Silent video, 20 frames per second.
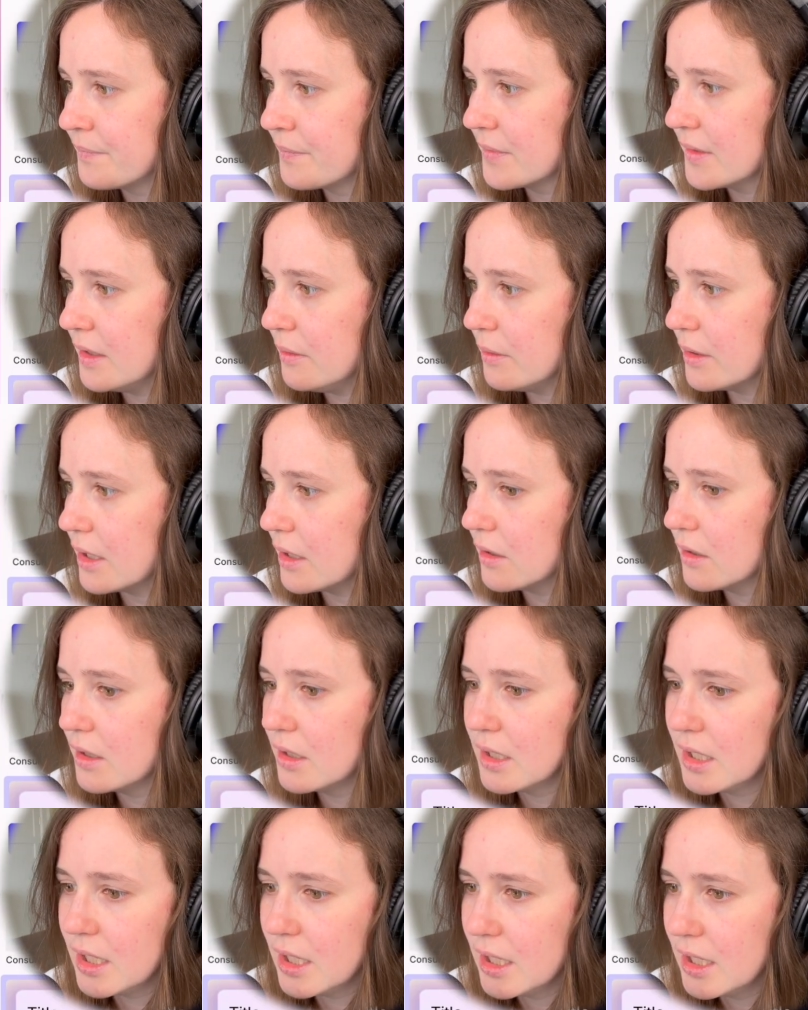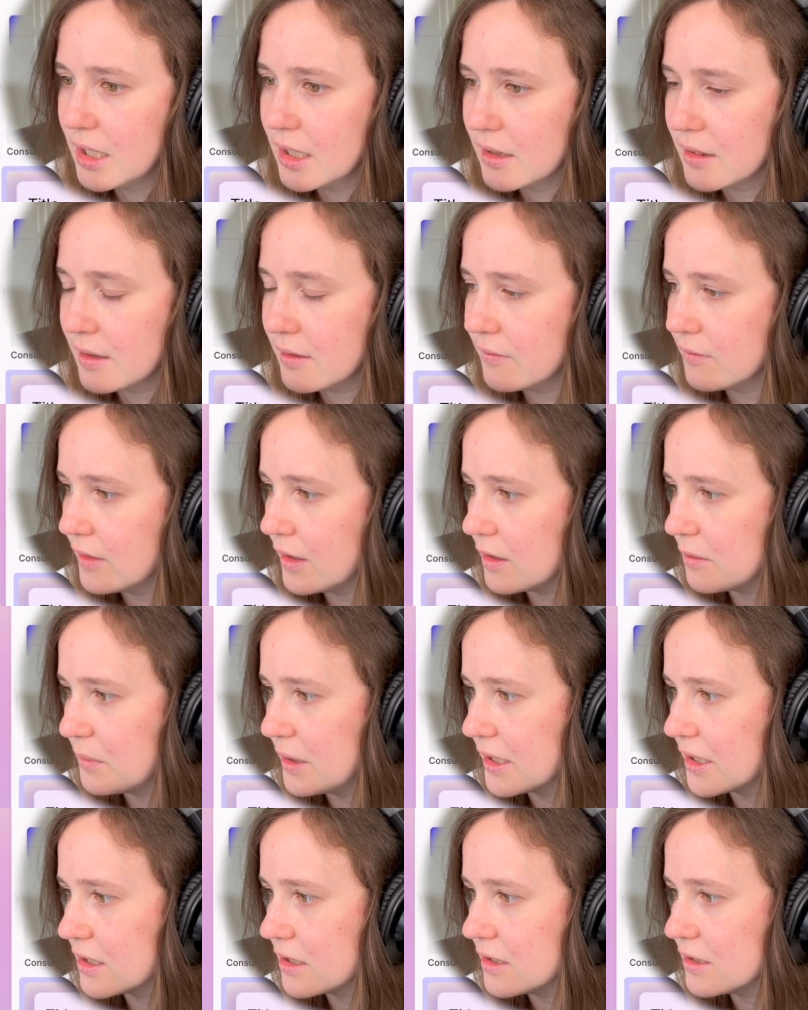Here we go. That'll
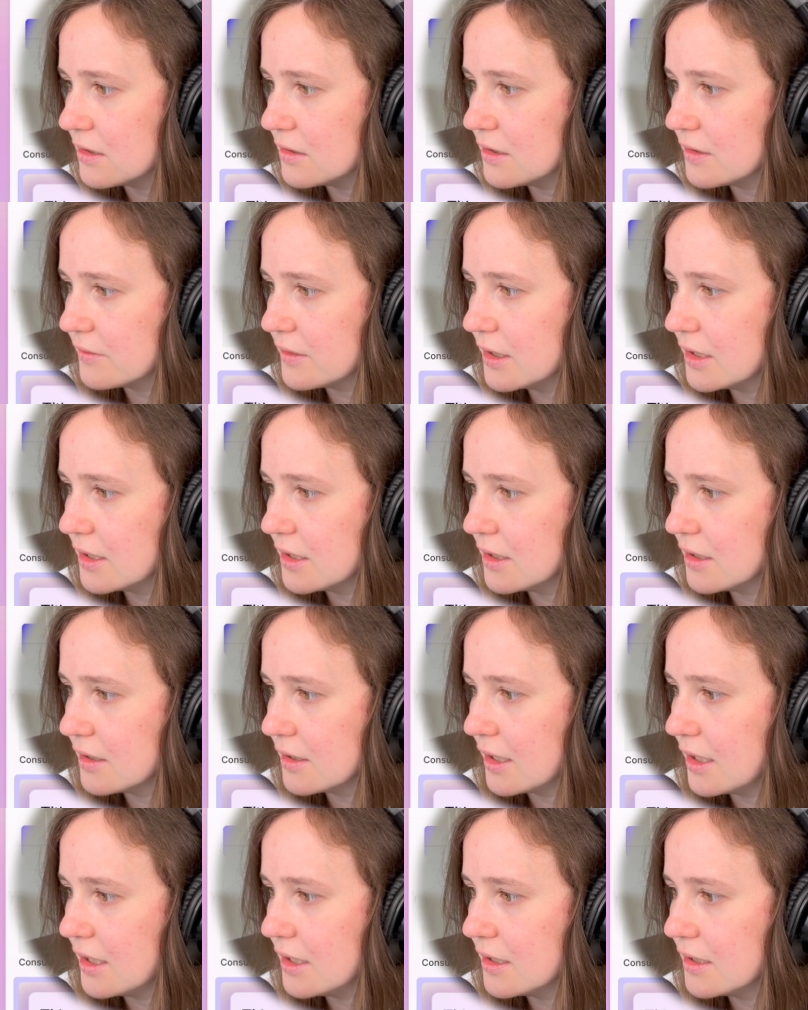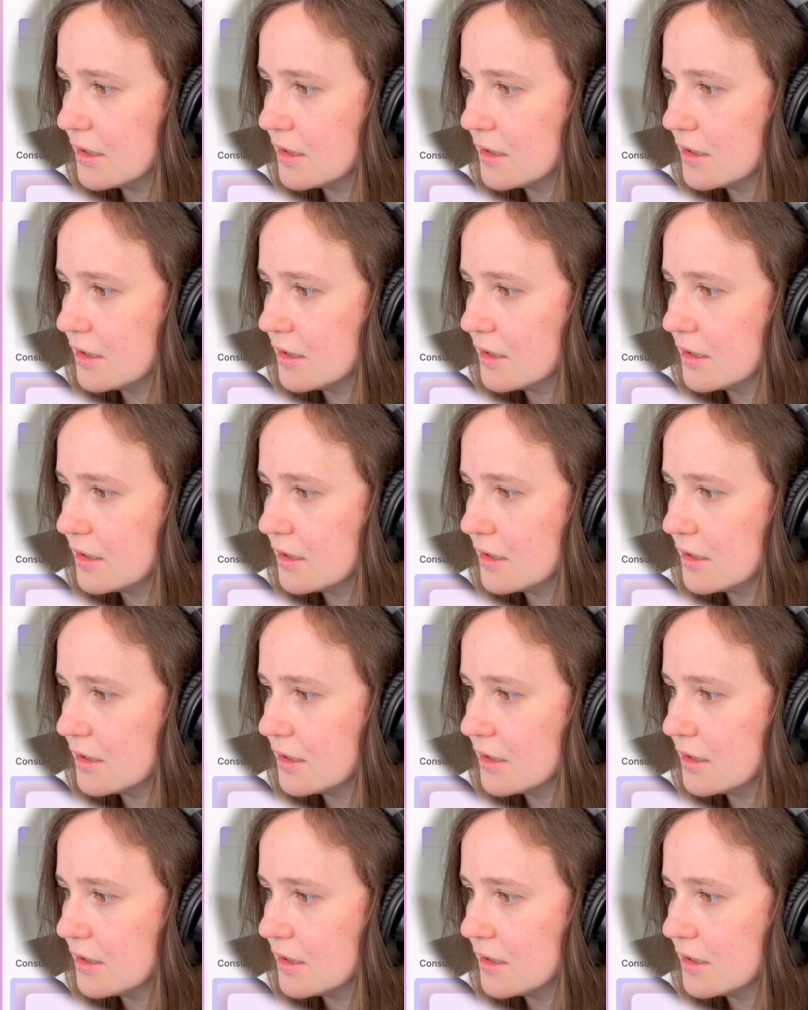make it a little different. Okay.